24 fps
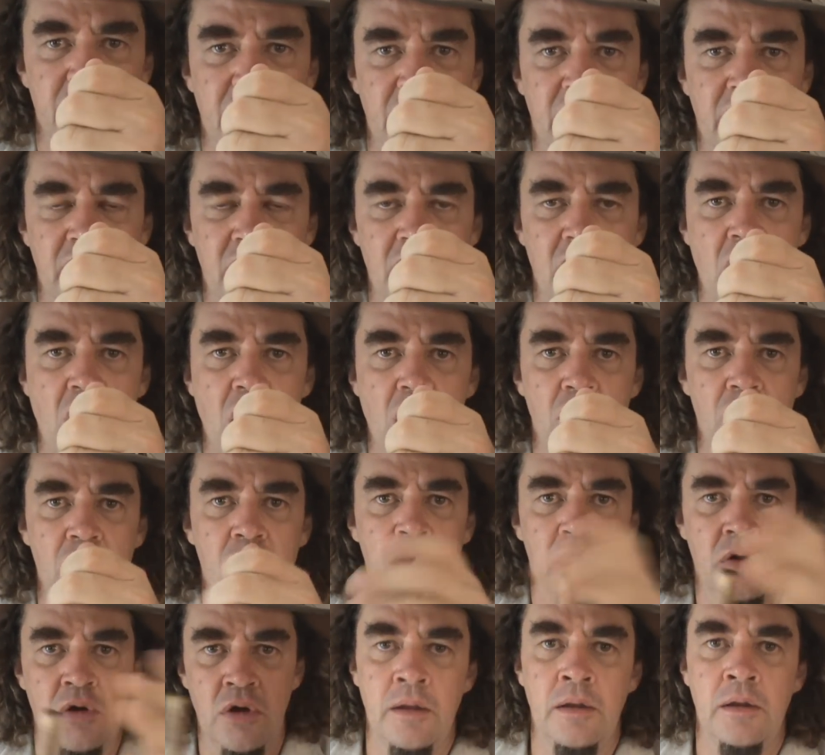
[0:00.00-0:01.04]
there in that little
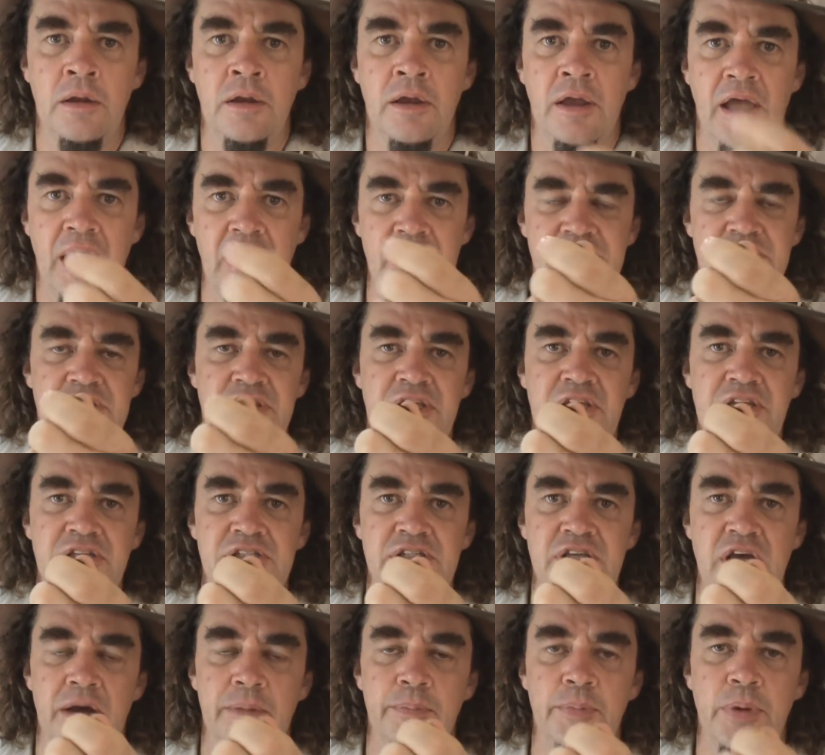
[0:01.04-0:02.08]
hole, as it heats